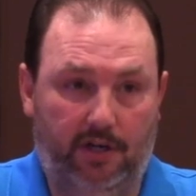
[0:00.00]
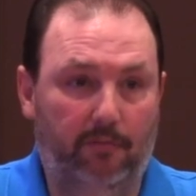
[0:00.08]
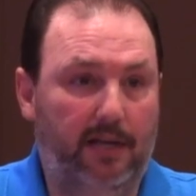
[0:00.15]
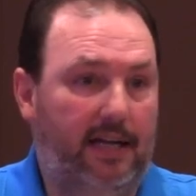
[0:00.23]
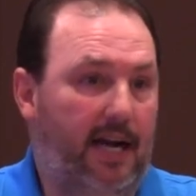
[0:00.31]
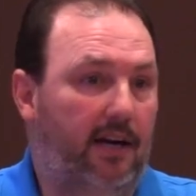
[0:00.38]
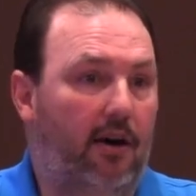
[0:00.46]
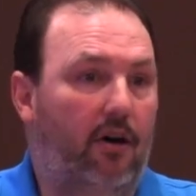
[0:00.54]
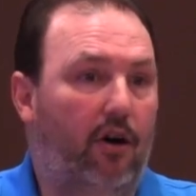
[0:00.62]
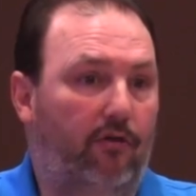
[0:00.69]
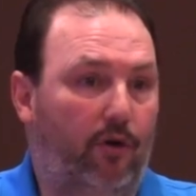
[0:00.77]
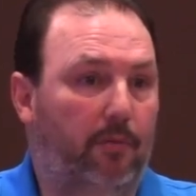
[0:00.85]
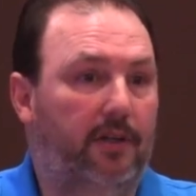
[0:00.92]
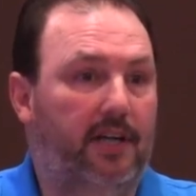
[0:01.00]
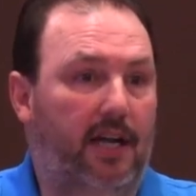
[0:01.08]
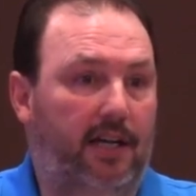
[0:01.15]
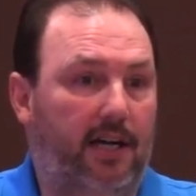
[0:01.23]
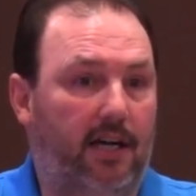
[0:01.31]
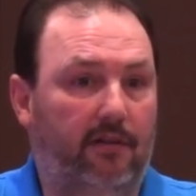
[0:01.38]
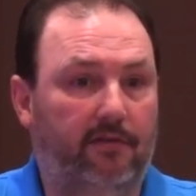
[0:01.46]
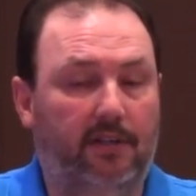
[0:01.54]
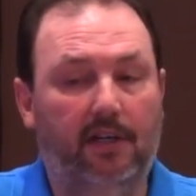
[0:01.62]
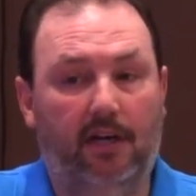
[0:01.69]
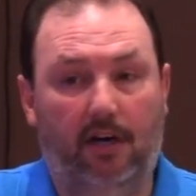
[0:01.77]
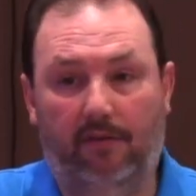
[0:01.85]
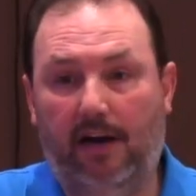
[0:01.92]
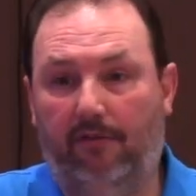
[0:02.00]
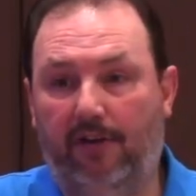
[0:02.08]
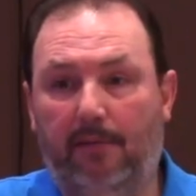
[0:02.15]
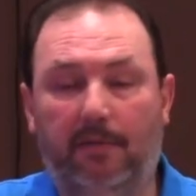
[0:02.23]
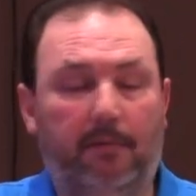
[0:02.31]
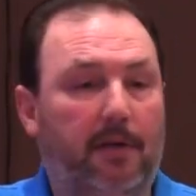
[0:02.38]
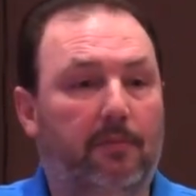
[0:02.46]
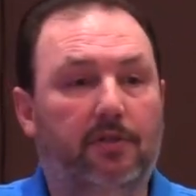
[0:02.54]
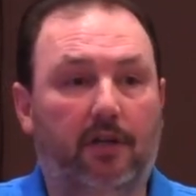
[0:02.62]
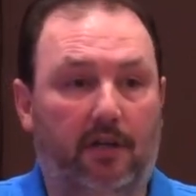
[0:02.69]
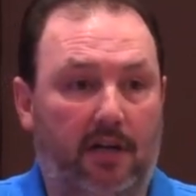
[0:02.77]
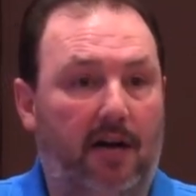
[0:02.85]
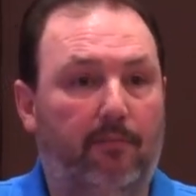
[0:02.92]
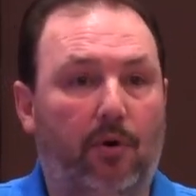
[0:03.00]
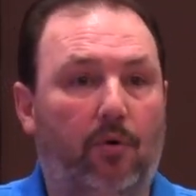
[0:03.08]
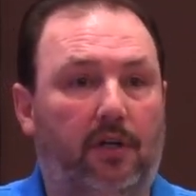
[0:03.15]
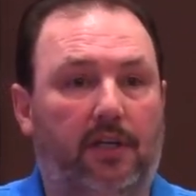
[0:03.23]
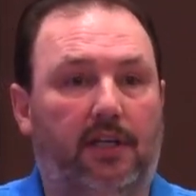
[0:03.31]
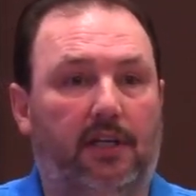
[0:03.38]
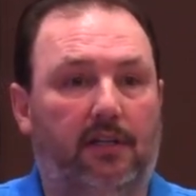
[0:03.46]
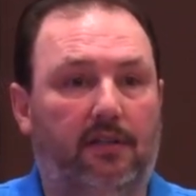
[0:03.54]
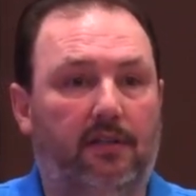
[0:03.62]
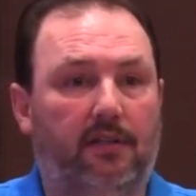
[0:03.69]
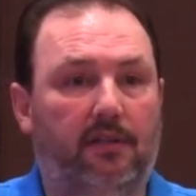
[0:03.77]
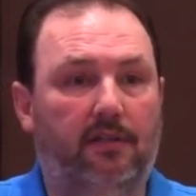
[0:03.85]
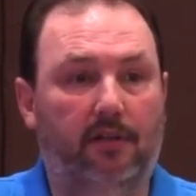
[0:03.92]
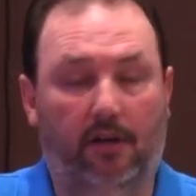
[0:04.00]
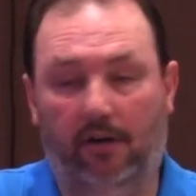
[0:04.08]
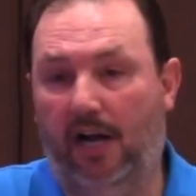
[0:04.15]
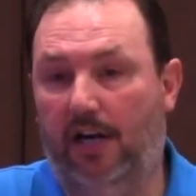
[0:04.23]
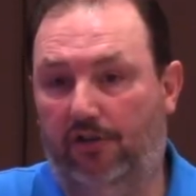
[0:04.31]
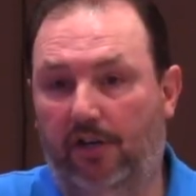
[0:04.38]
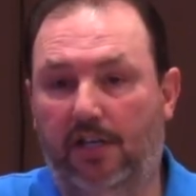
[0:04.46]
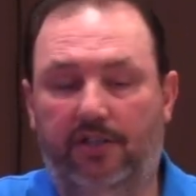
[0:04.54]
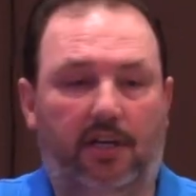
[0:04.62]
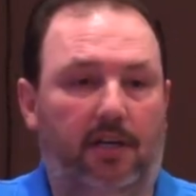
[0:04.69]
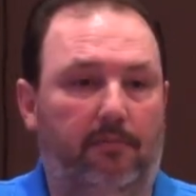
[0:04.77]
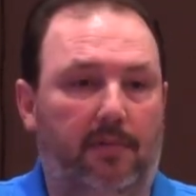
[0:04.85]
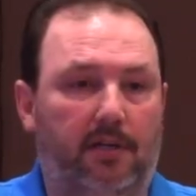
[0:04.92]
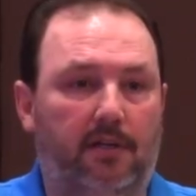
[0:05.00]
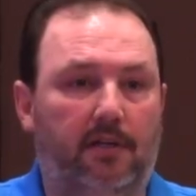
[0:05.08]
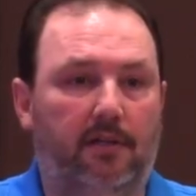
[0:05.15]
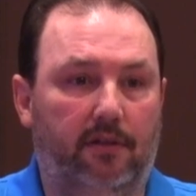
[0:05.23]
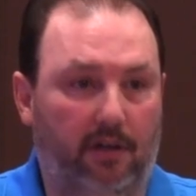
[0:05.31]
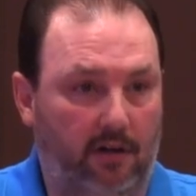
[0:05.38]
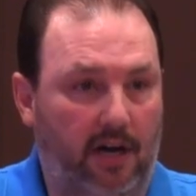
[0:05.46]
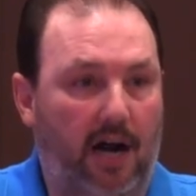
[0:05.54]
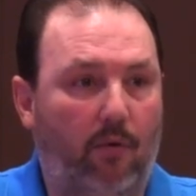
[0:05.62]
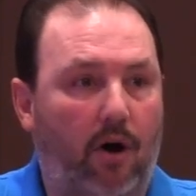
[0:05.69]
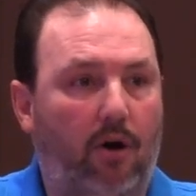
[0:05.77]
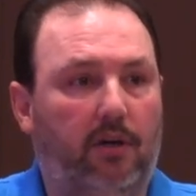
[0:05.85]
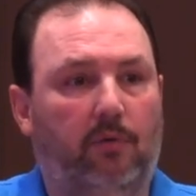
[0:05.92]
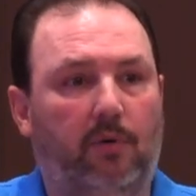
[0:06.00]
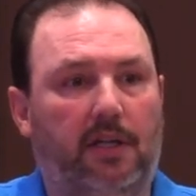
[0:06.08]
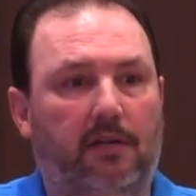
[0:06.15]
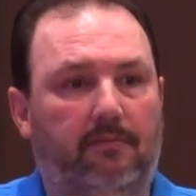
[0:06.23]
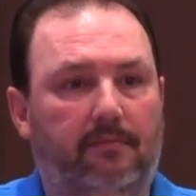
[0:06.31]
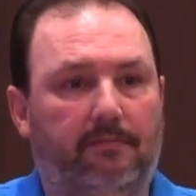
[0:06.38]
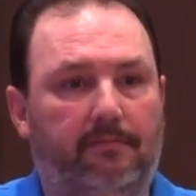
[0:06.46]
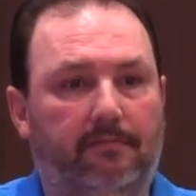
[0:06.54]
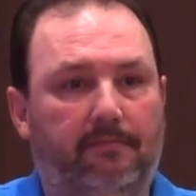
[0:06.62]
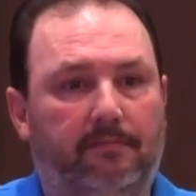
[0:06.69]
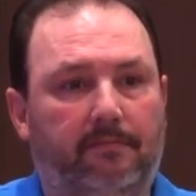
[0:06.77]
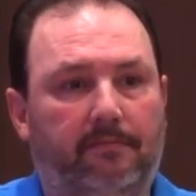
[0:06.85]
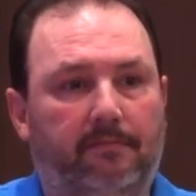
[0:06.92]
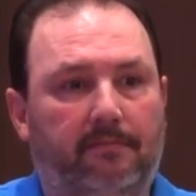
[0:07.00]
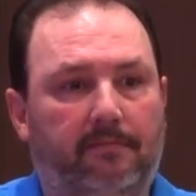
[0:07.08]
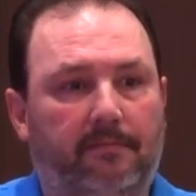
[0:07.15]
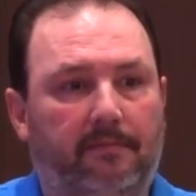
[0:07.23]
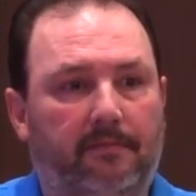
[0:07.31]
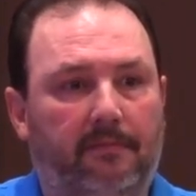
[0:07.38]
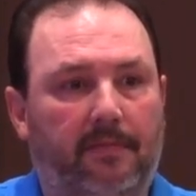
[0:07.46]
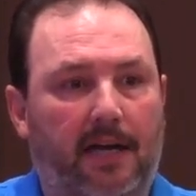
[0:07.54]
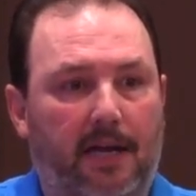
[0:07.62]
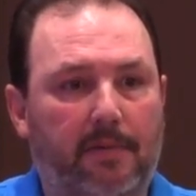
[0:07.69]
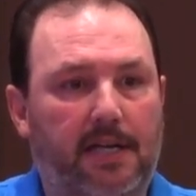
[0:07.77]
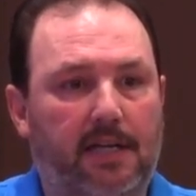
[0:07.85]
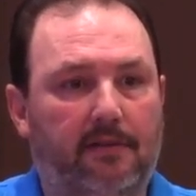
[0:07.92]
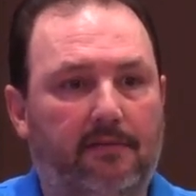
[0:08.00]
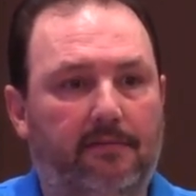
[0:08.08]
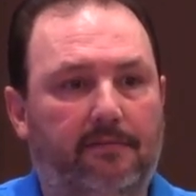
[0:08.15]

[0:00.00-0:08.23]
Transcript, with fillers: it's going to be kind of hard for them to take care of our family members that are not born again, that are not trusting Him, that are not walking with Him. Amen?